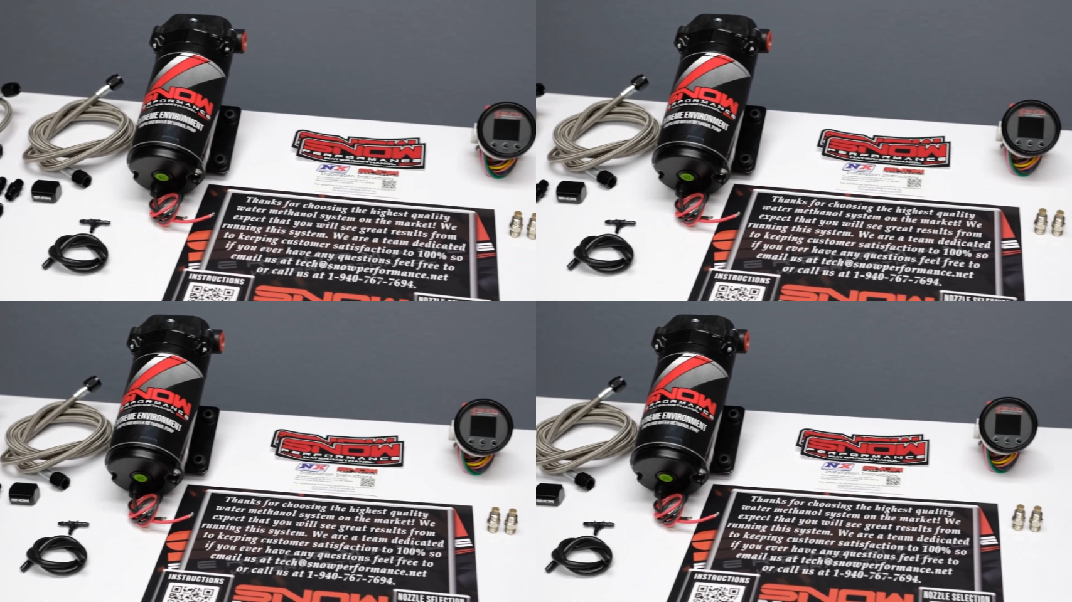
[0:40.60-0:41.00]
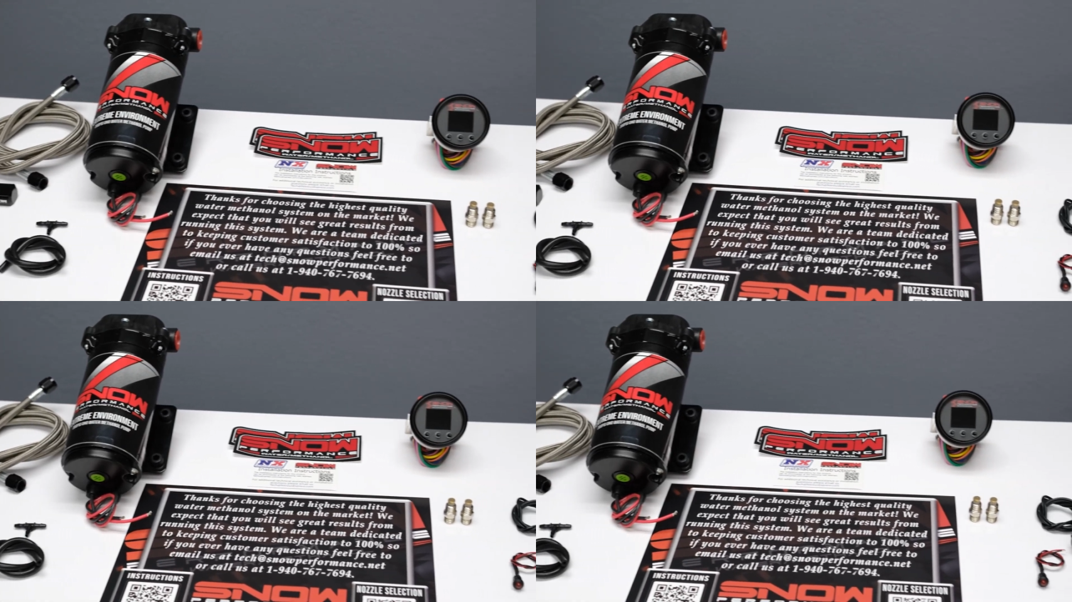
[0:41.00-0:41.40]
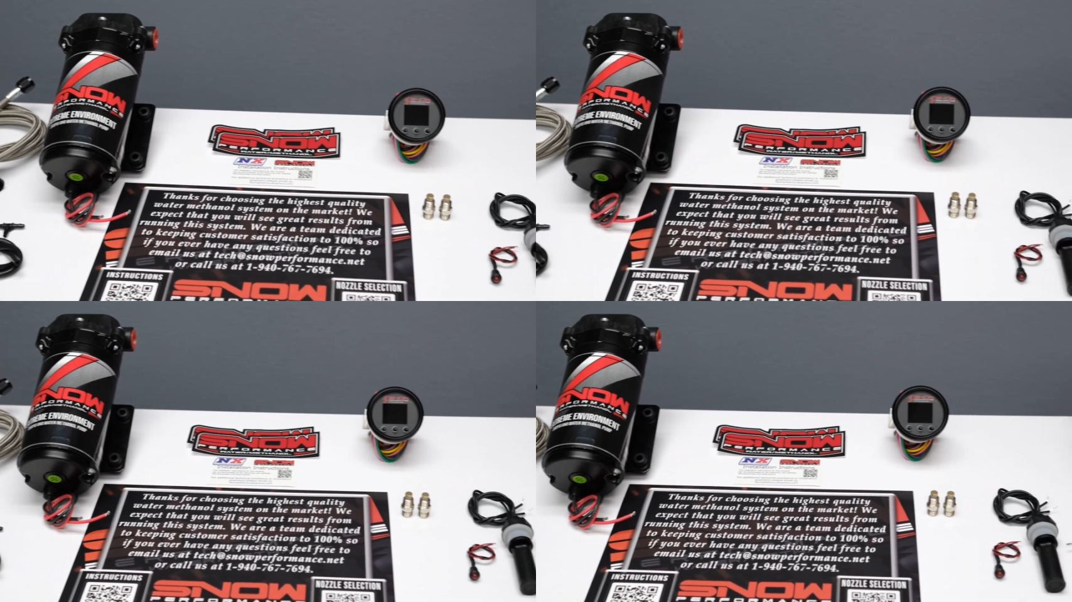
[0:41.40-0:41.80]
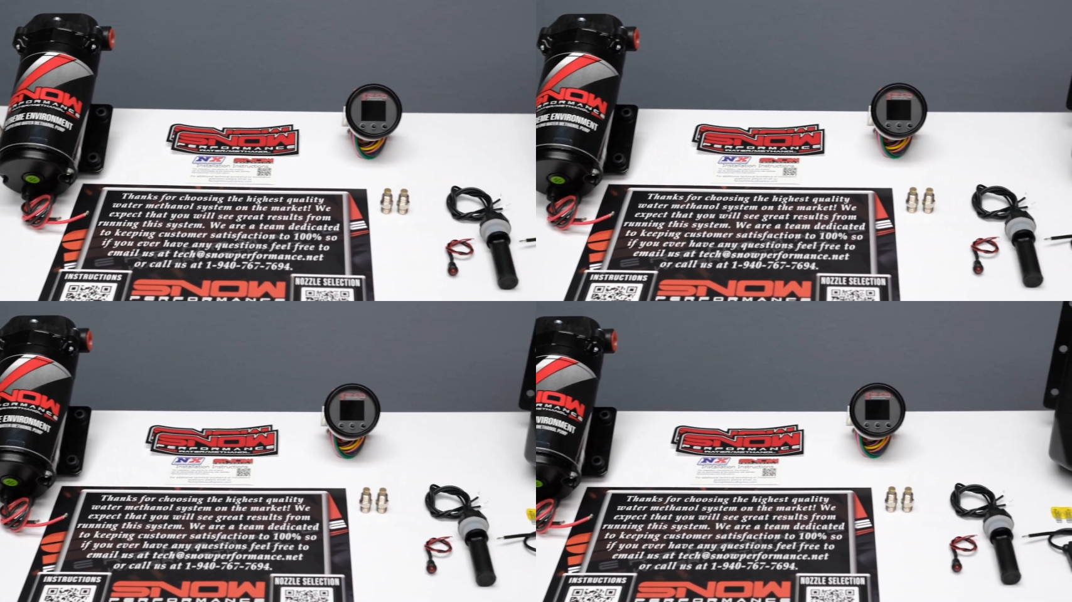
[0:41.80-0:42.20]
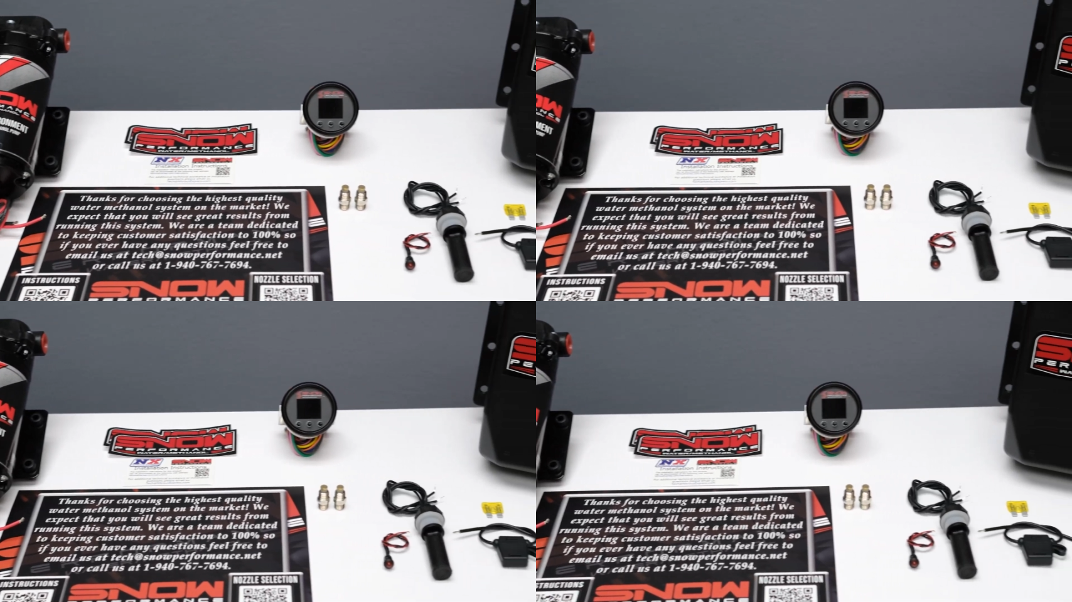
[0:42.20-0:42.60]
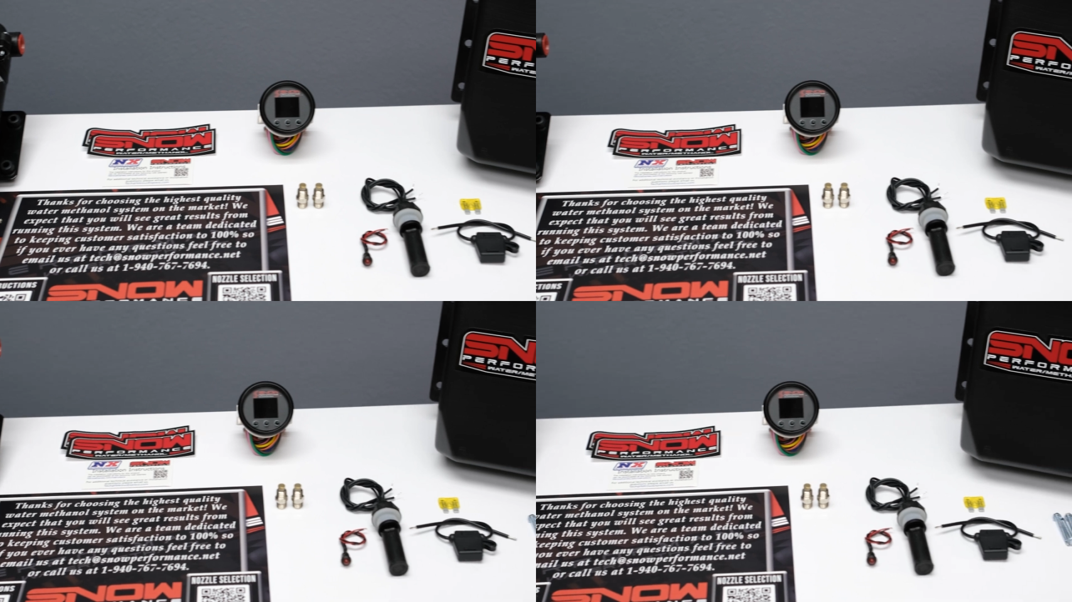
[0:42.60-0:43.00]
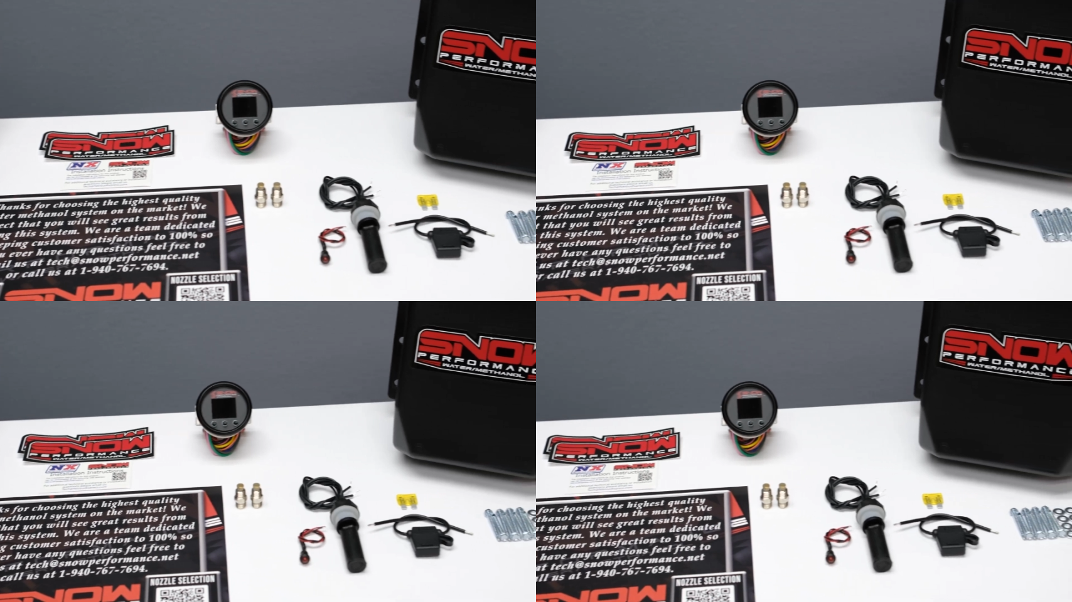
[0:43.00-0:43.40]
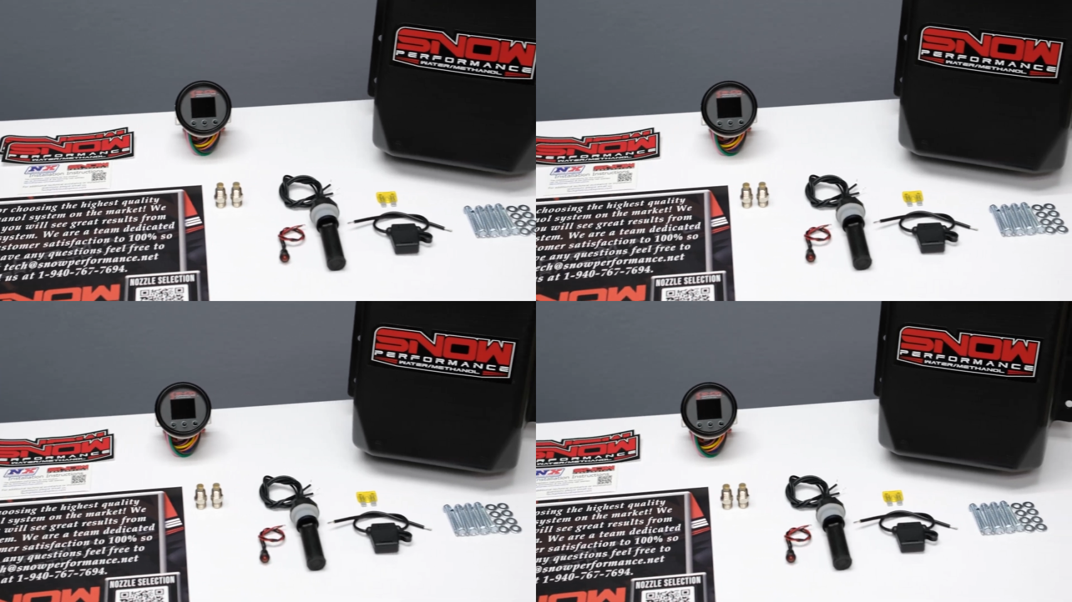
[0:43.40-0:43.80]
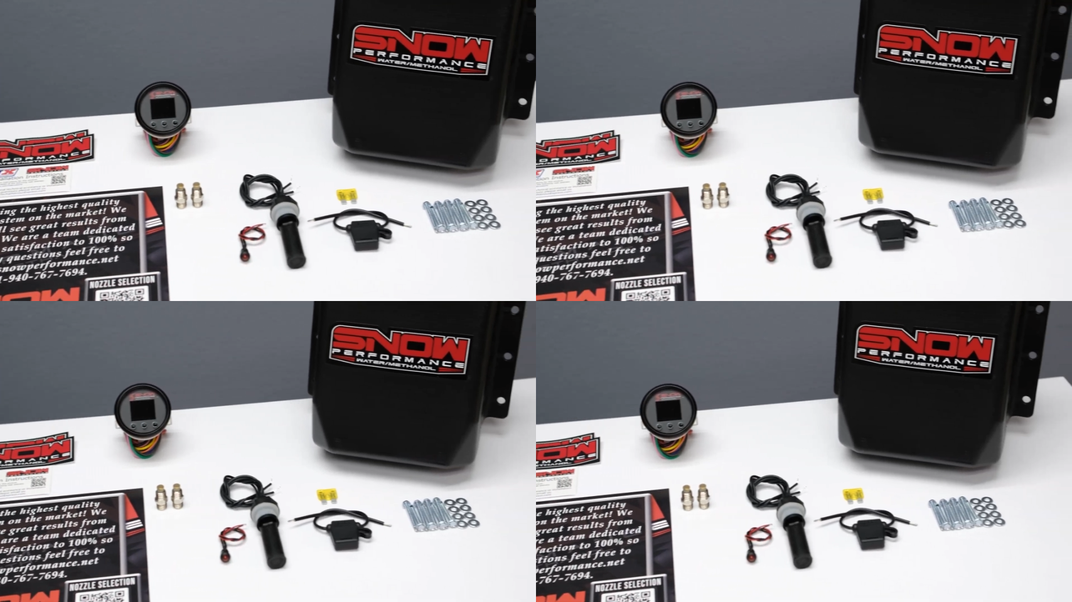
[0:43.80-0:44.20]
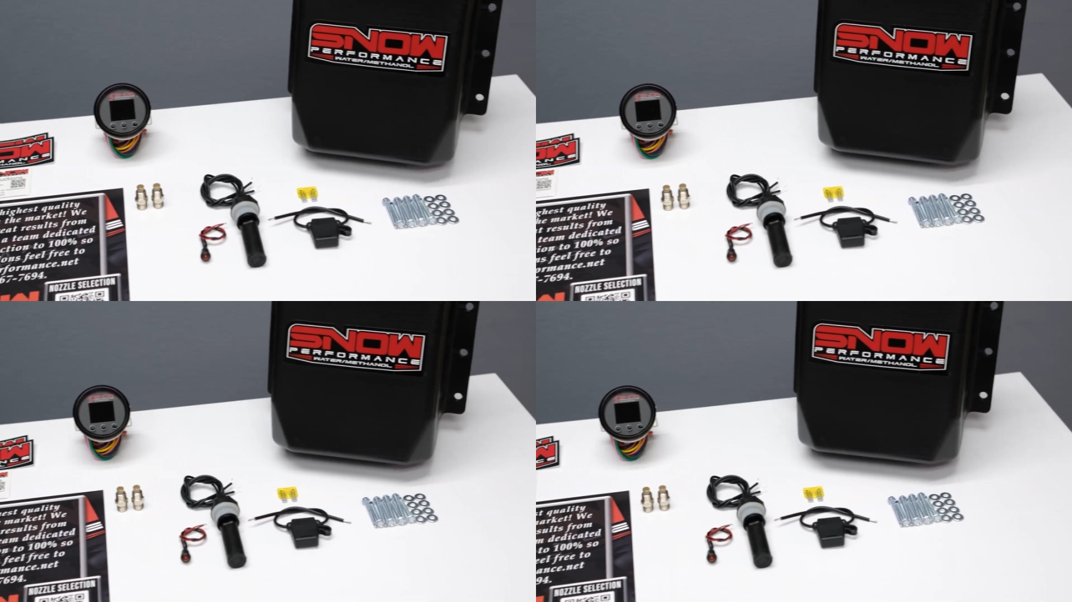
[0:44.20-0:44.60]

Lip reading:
(no speaker visible)